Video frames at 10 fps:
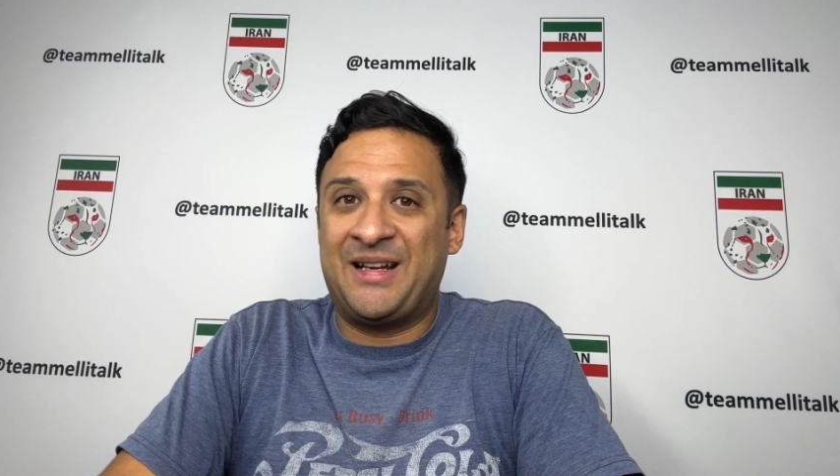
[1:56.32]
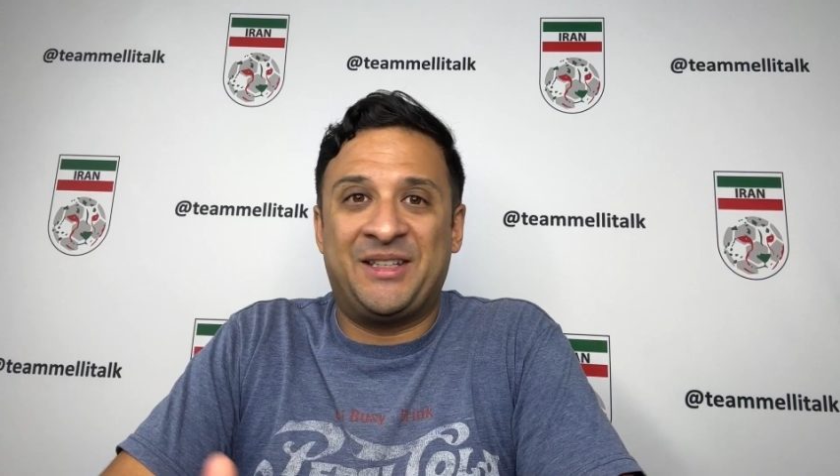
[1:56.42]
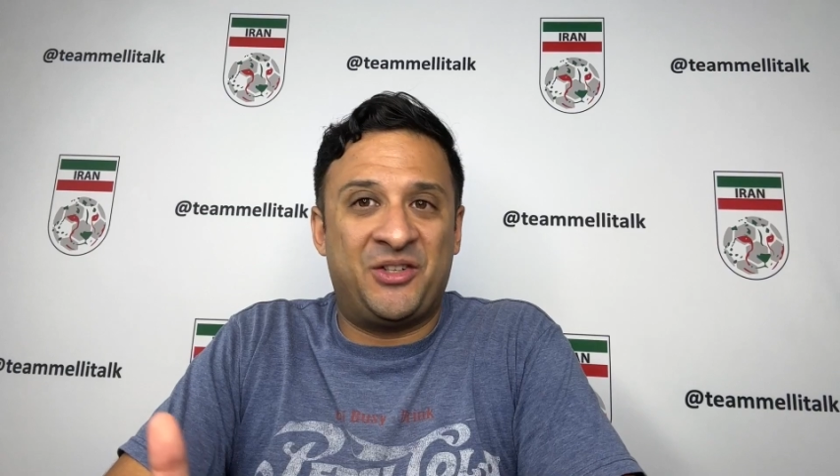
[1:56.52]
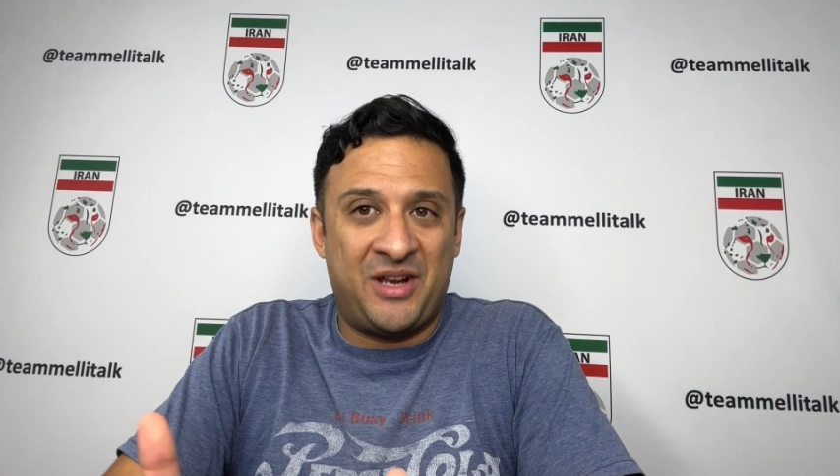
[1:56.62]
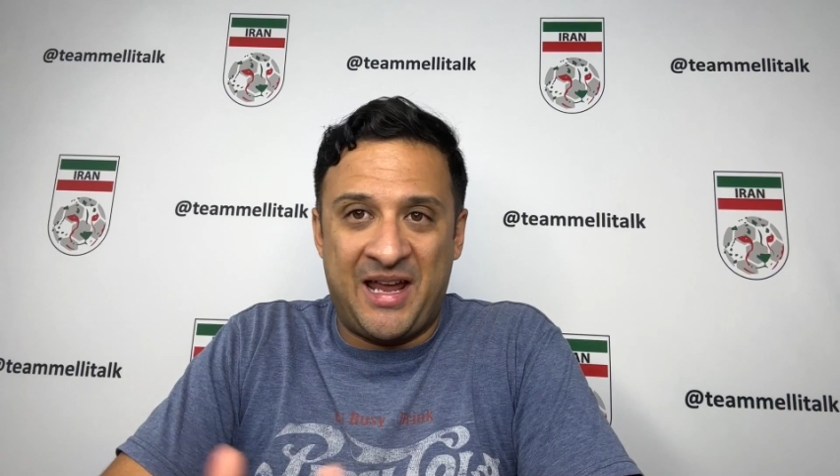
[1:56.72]
Got
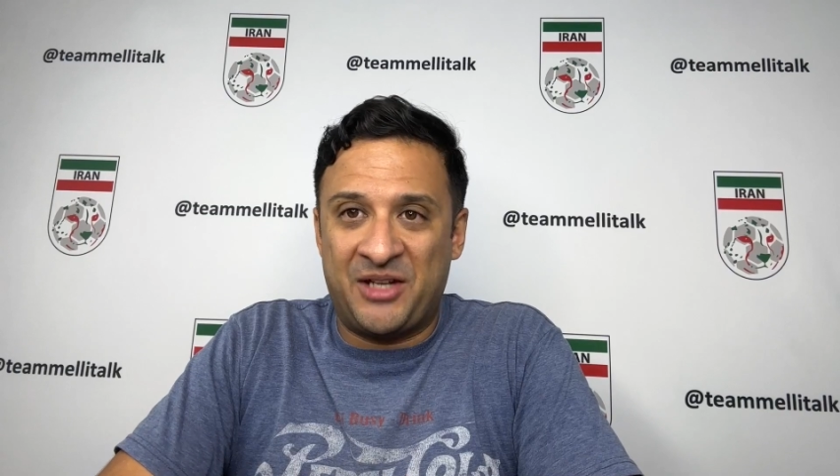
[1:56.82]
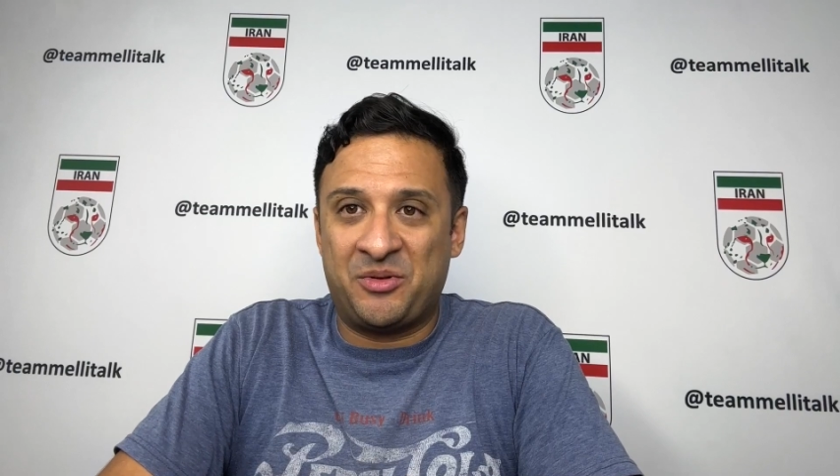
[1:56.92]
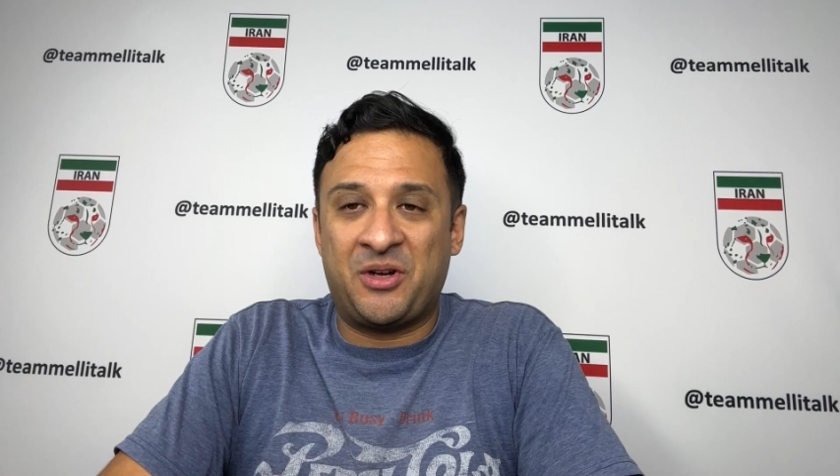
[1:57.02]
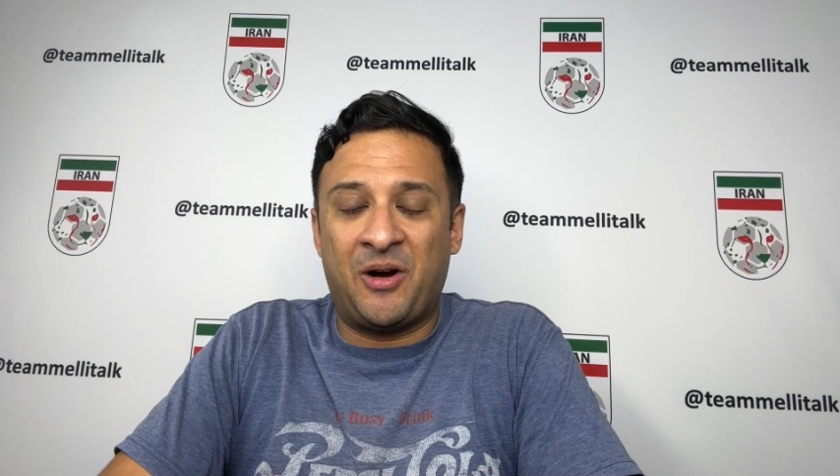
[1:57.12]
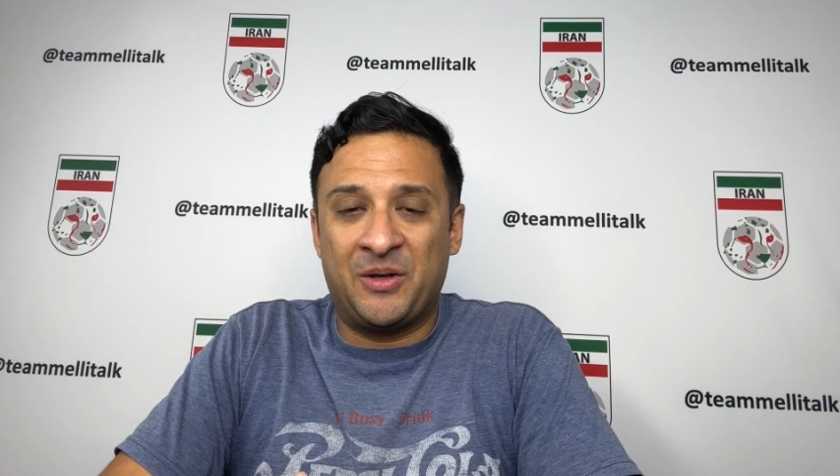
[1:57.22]
to shake hands
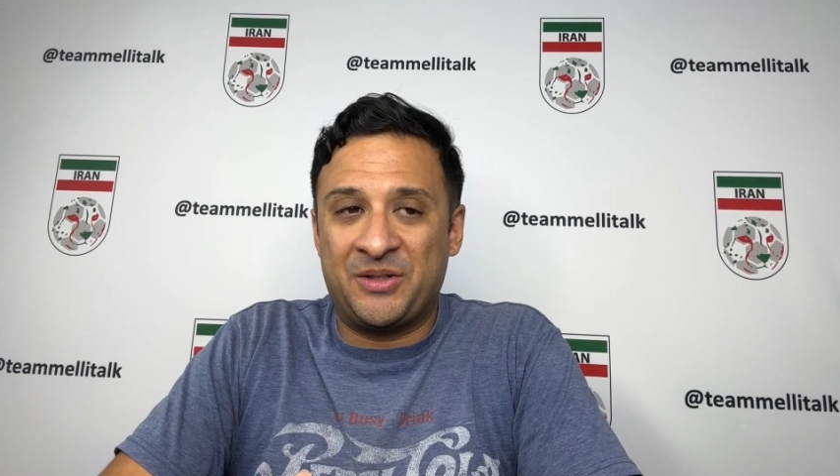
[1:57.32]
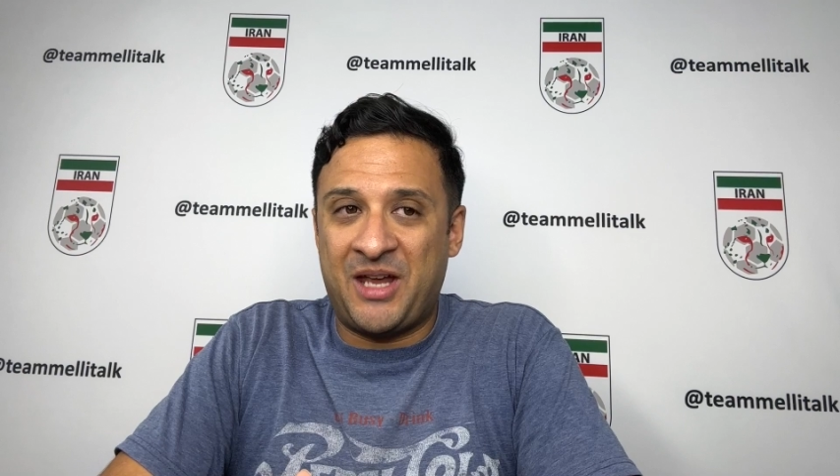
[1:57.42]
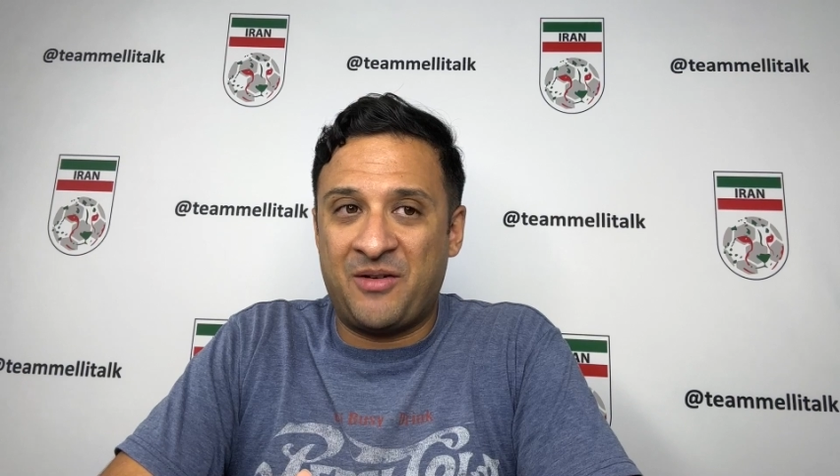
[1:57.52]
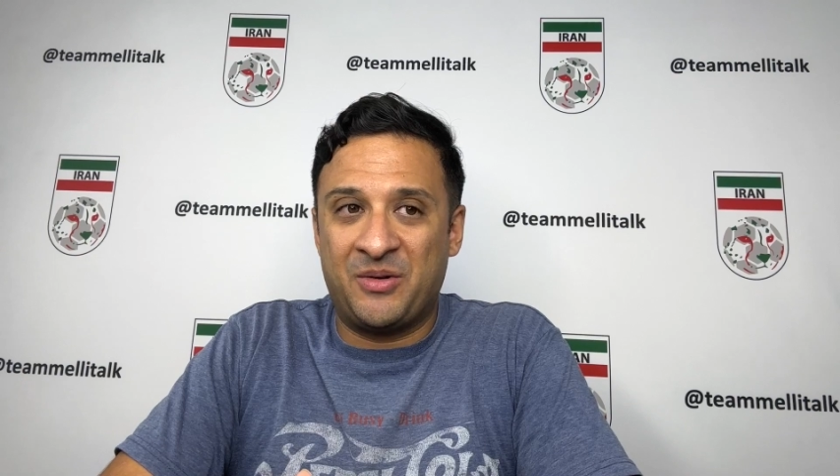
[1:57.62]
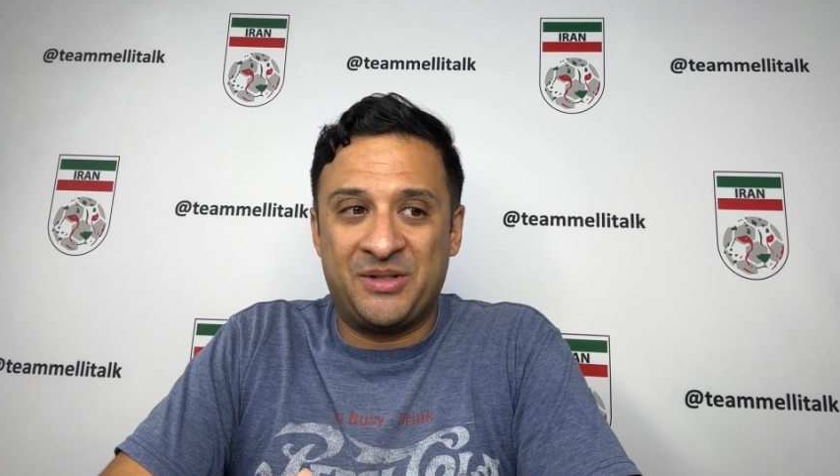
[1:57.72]
with Carlos
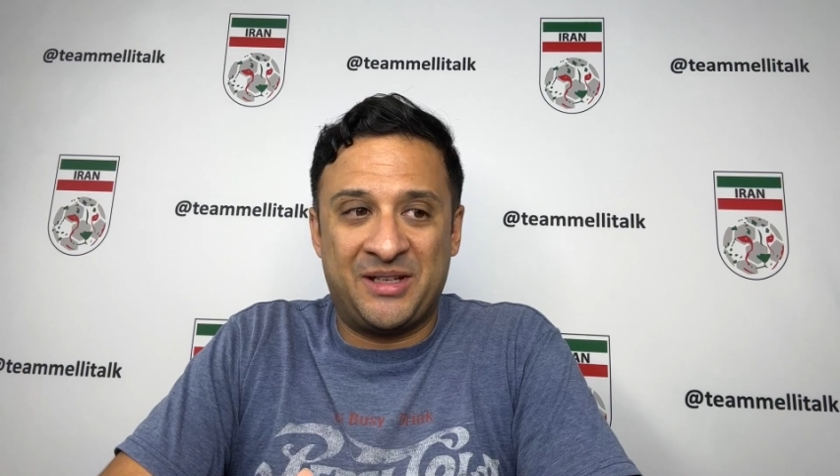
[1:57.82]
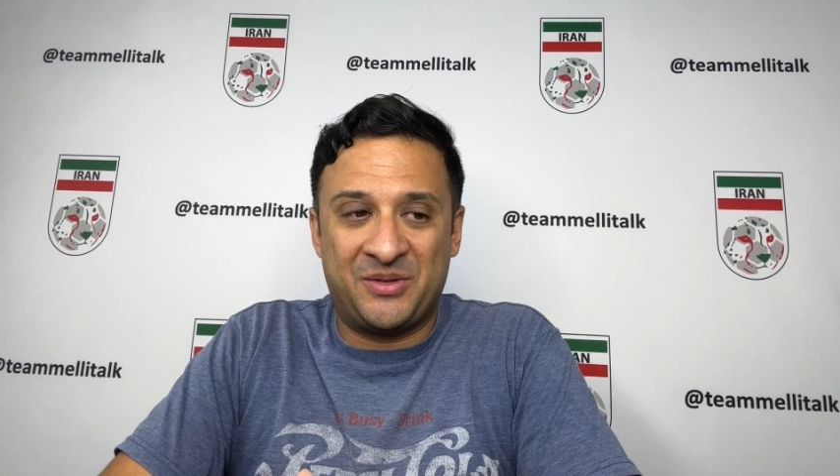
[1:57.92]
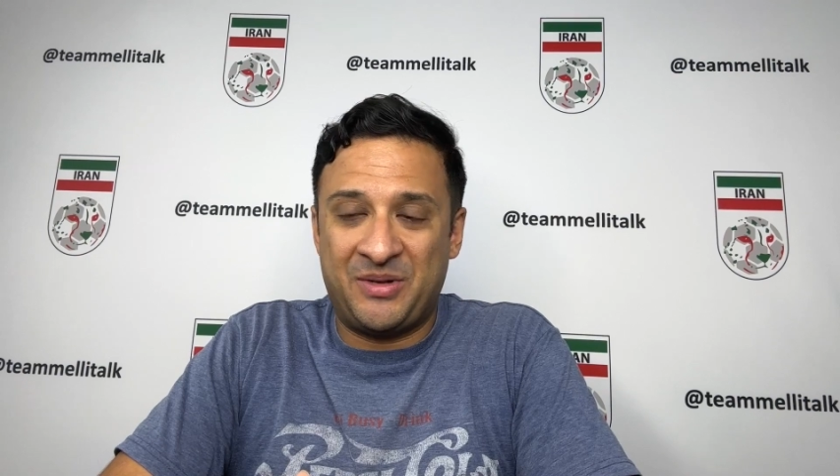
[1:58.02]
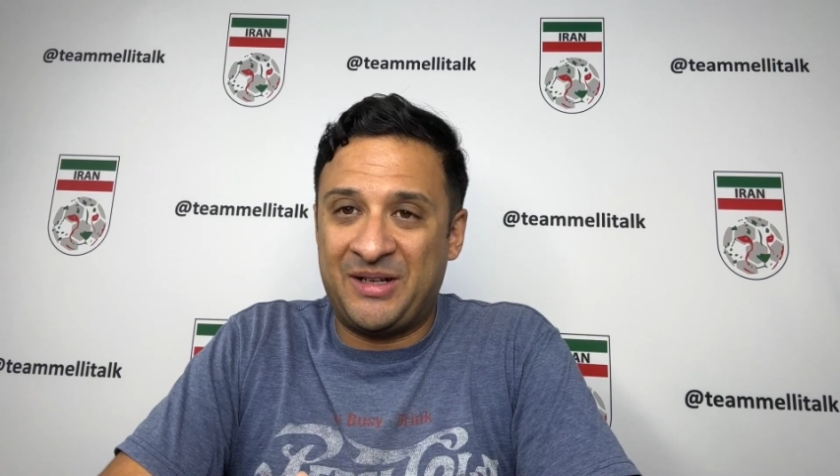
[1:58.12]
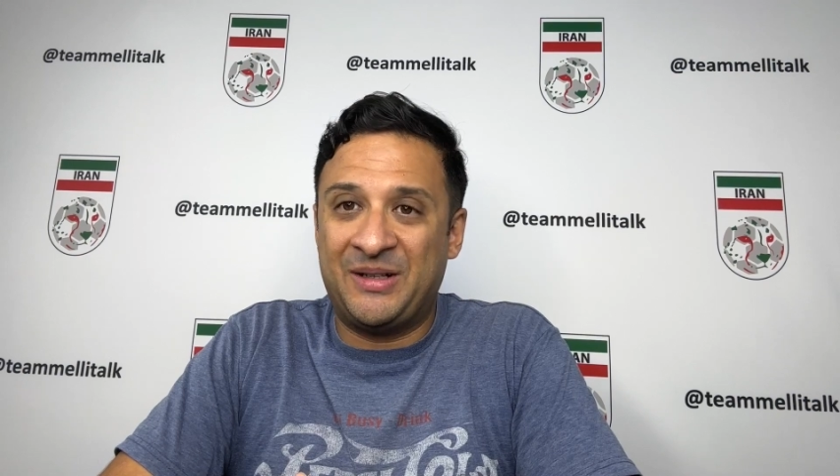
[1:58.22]
Queiroz as
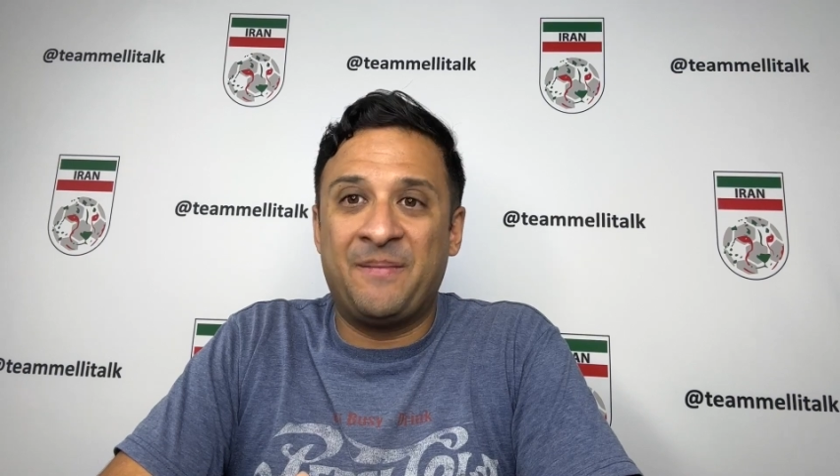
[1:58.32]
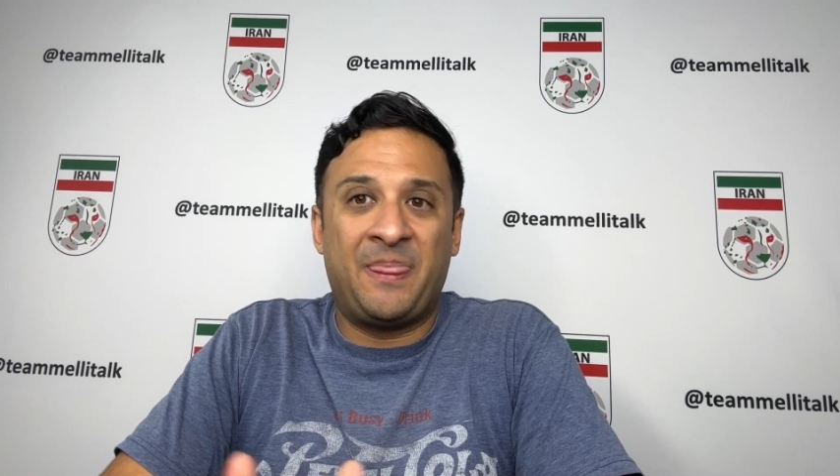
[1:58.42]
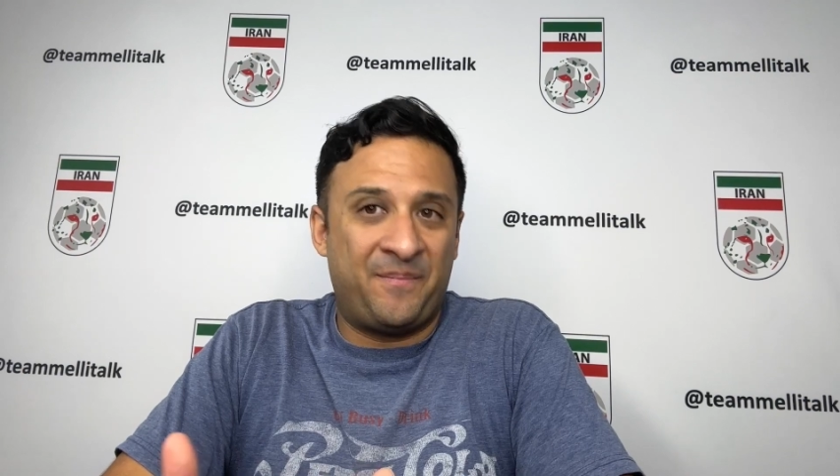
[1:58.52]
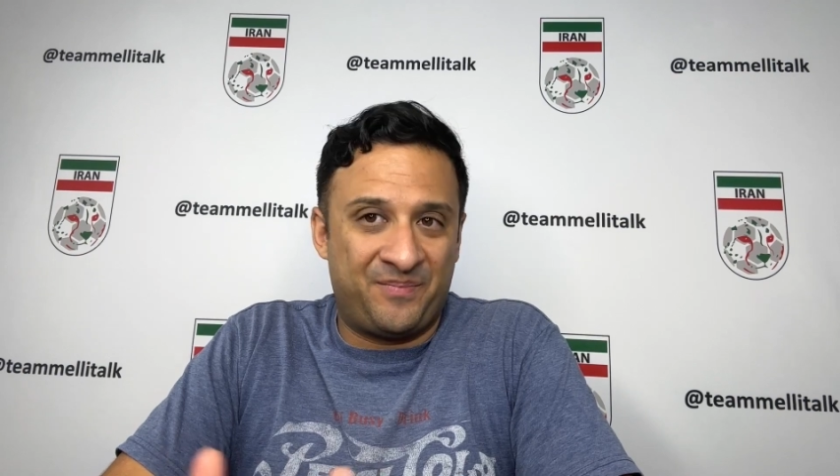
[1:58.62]
well.